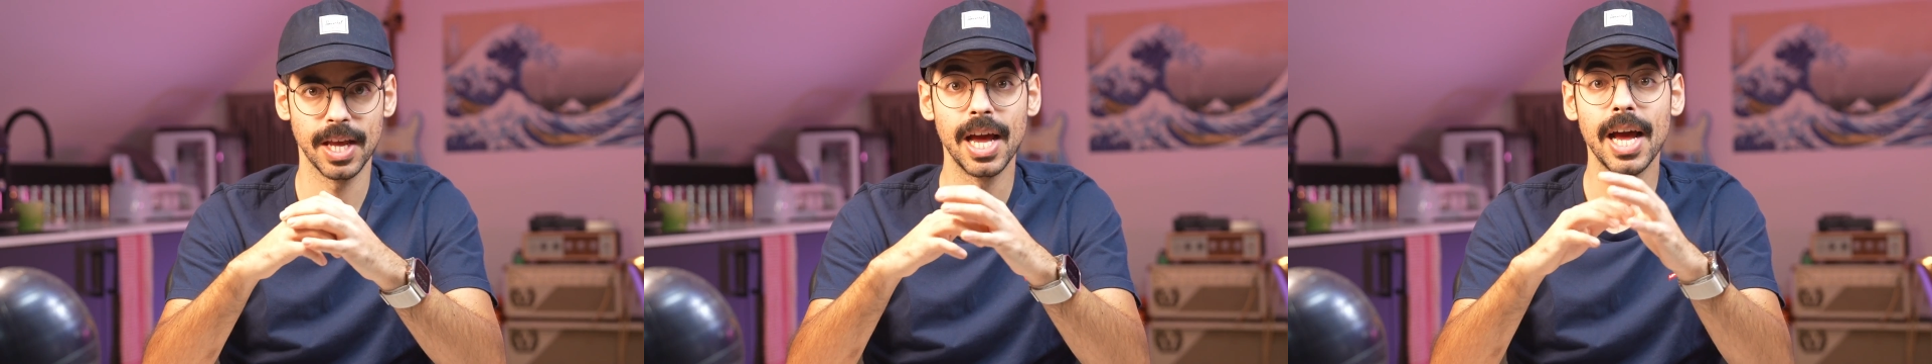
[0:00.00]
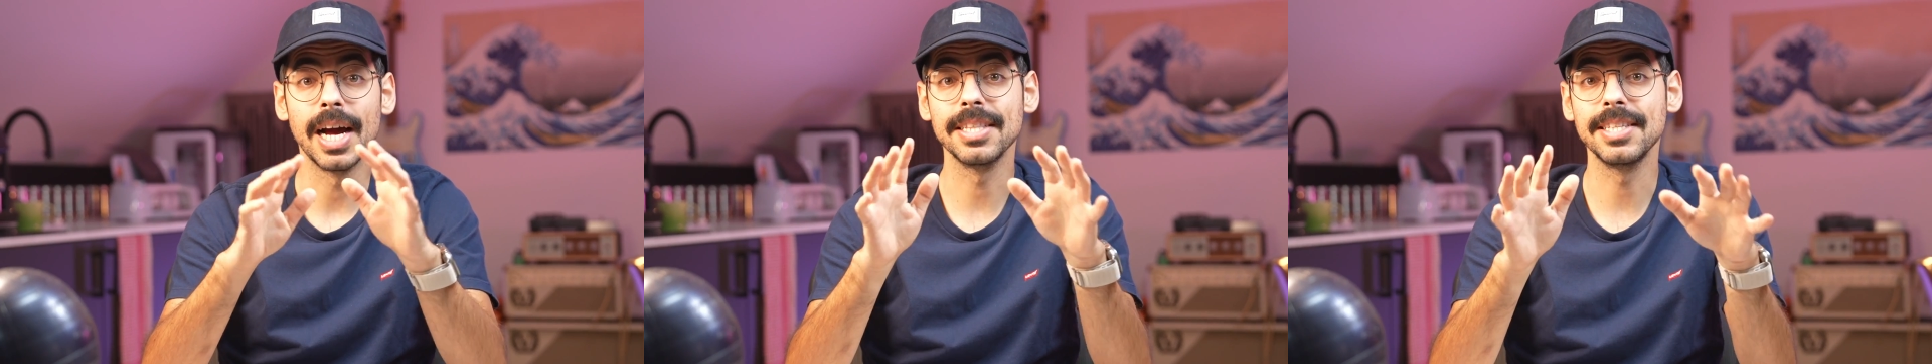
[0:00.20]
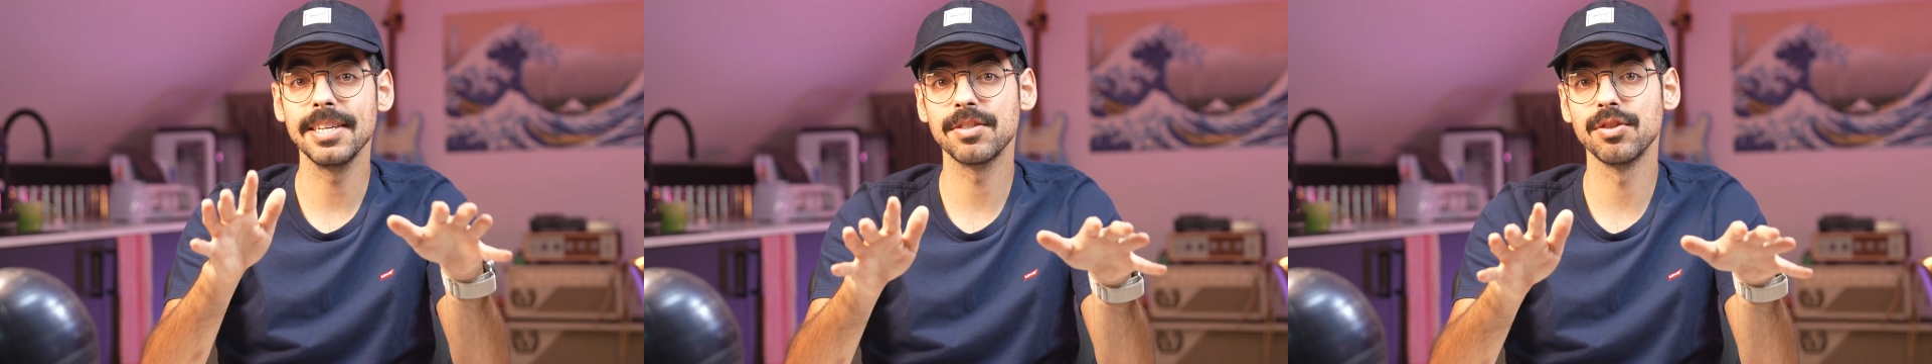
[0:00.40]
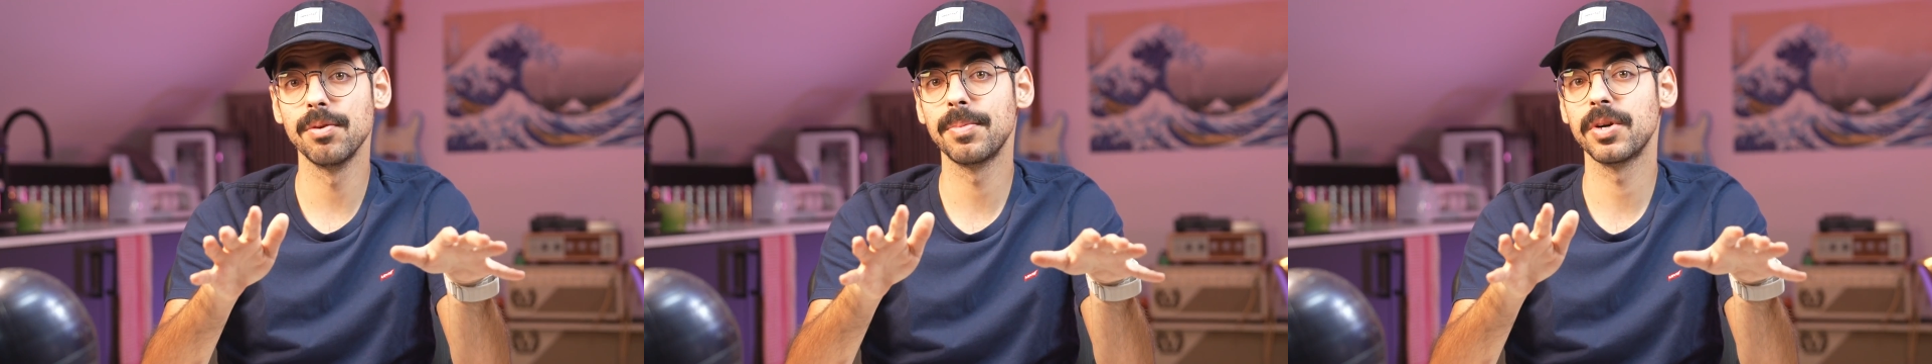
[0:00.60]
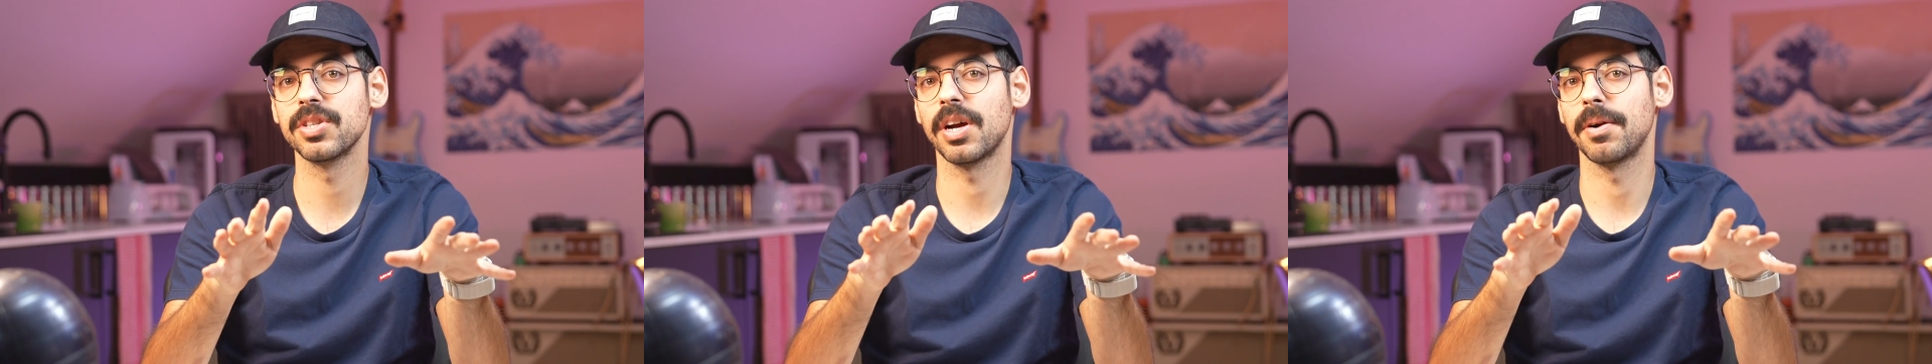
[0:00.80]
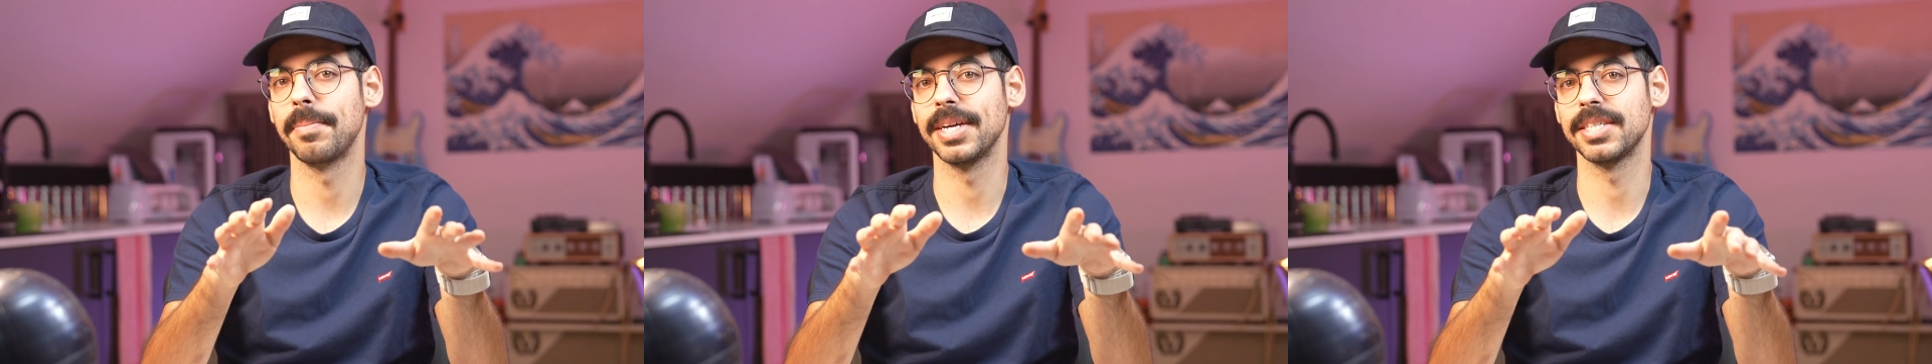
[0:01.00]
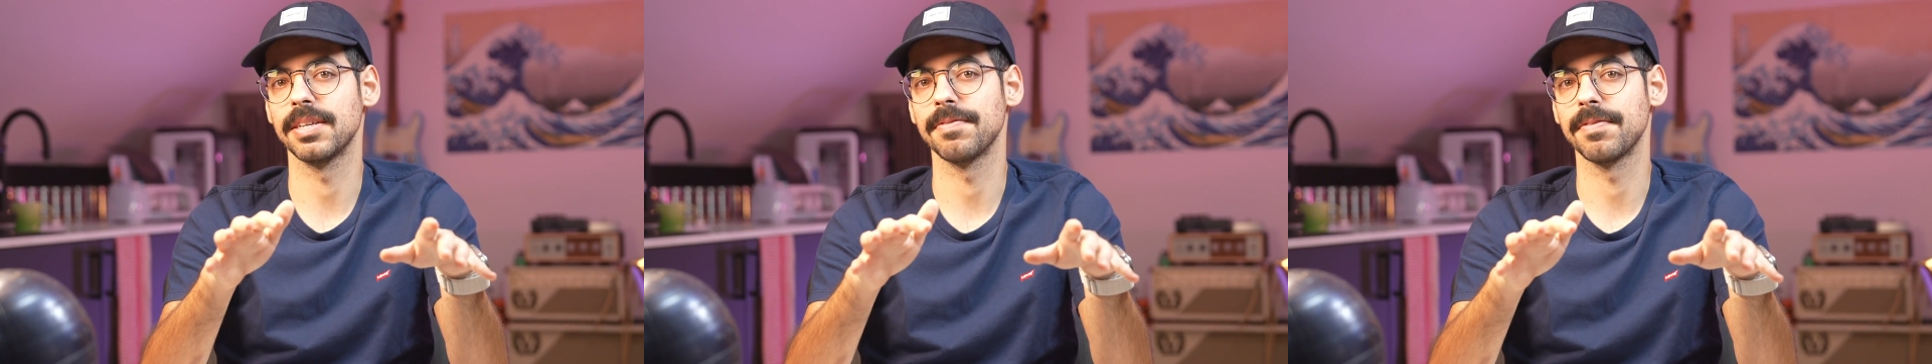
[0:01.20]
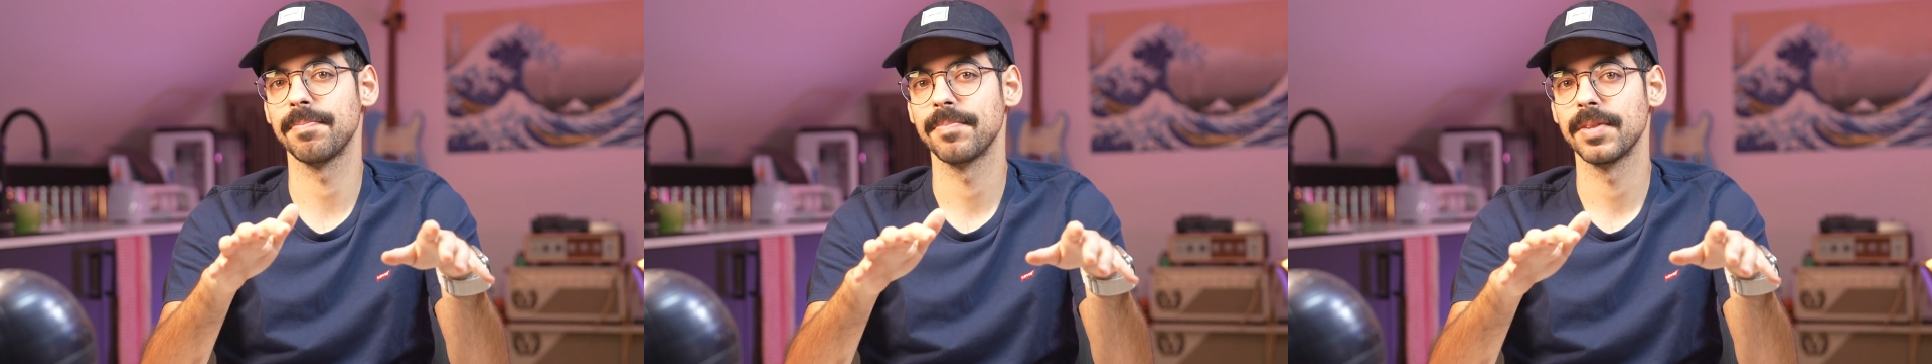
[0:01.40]
And these numbers are massive,
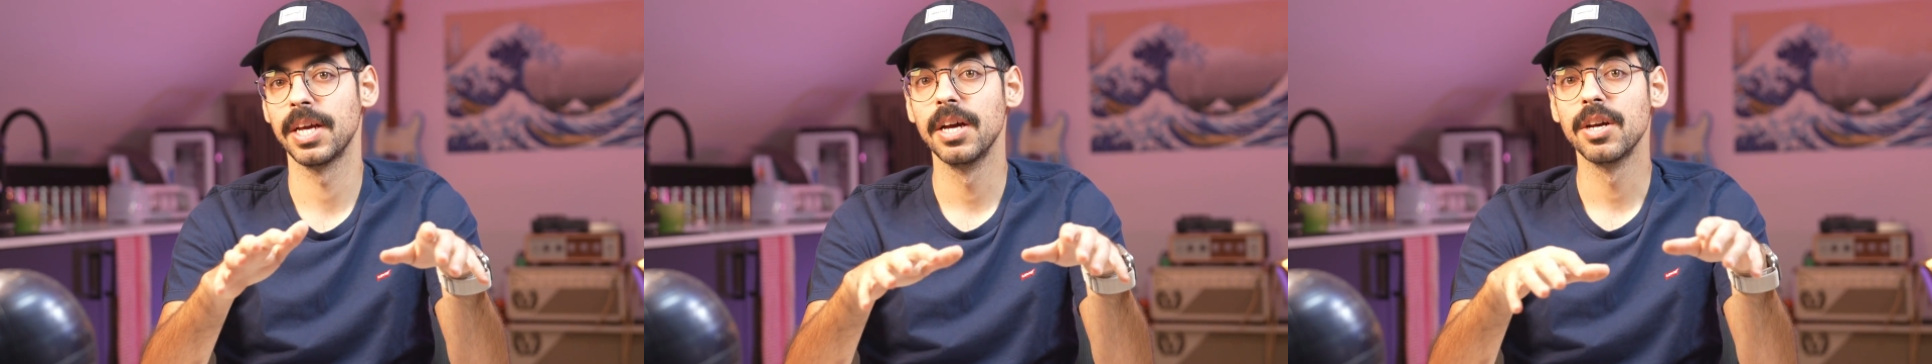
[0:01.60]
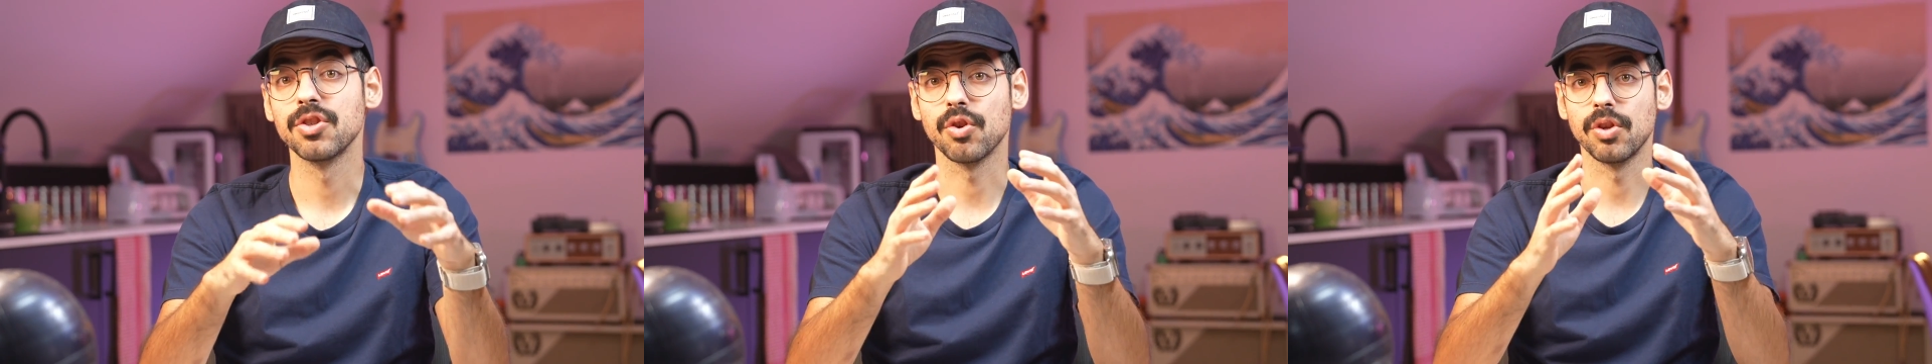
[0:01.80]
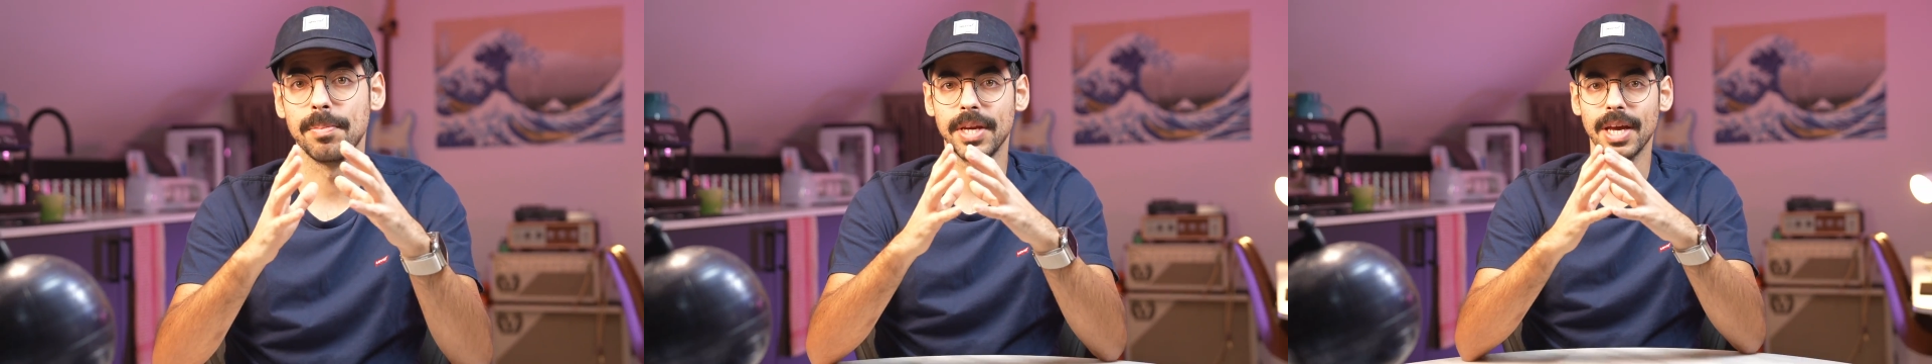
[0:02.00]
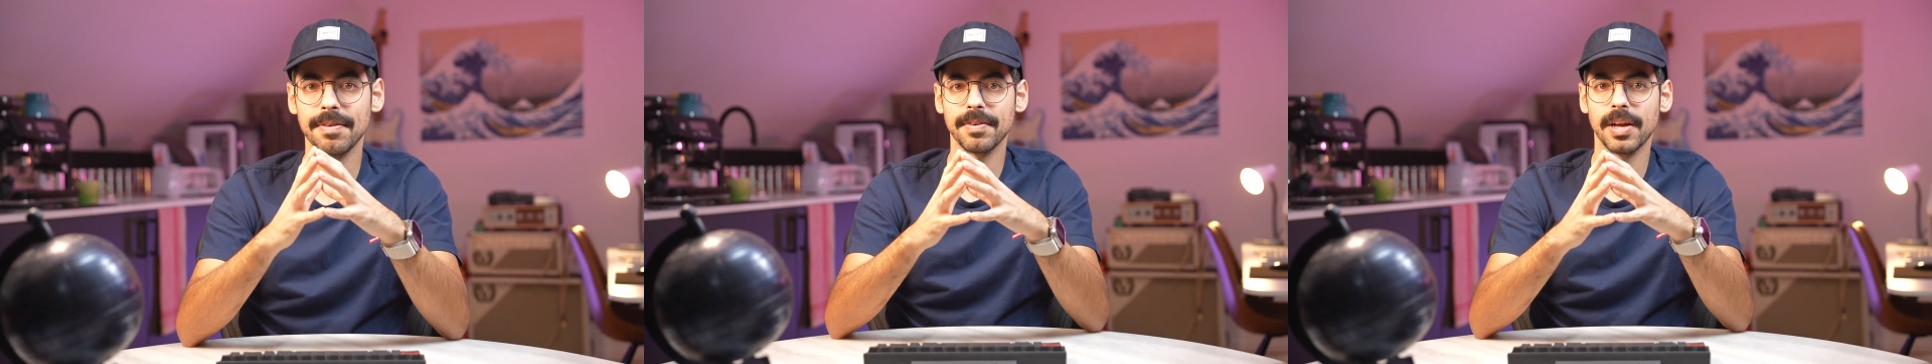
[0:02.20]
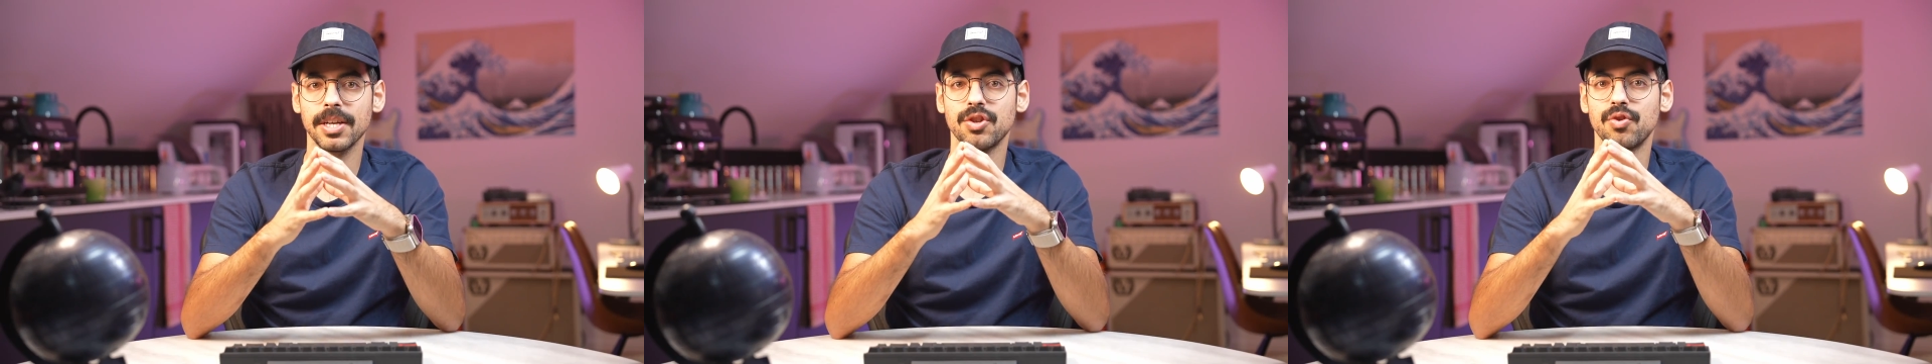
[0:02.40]
so the BFCache